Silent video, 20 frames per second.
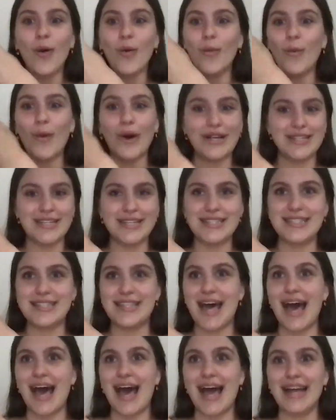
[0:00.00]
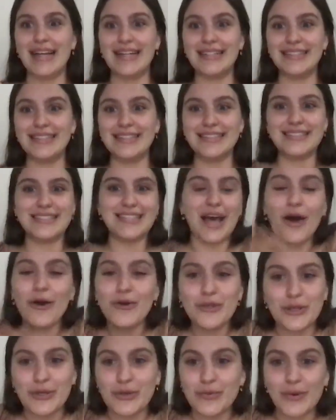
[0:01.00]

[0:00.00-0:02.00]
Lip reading: what does that tell you?